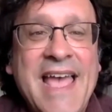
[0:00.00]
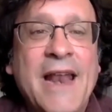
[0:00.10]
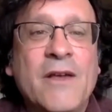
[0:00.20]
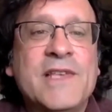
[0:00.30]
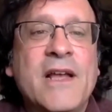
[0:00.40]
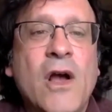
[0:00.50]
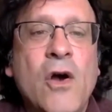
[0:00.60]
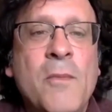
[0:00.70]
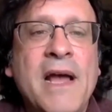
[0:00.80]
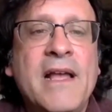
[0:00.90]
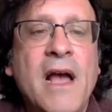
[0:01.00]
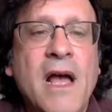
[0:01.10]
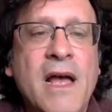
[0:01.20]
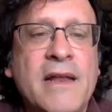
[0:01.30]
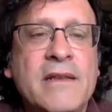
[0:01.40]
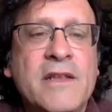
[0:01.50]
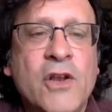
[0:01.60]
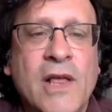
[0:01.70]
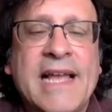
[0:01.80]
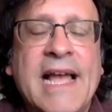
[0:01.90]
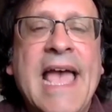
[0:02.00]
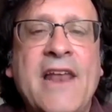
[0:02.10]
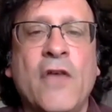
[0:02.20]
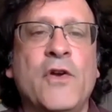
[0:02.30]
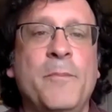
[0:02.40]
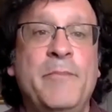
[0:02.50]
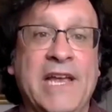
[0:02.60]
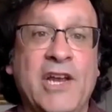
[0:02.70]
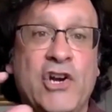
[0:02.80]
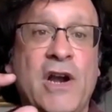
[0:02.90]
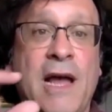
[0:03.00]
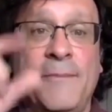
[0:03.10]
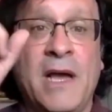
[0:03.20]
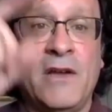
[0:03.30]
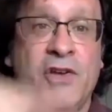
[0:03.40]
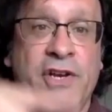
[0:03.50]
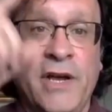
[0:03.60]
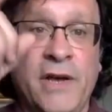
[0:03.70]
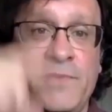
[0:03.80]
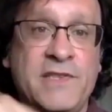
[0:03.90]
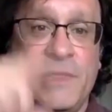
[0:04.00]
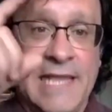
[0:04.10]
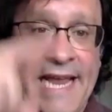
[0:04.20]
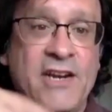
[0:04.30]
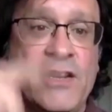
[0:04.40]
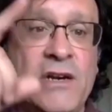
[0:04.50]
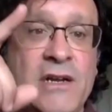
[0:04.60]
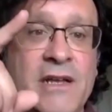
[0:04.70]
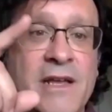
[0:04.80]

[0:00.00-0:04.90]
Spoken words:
And I was like, oh my God. Like I had other bigger I'm not good enoughs later,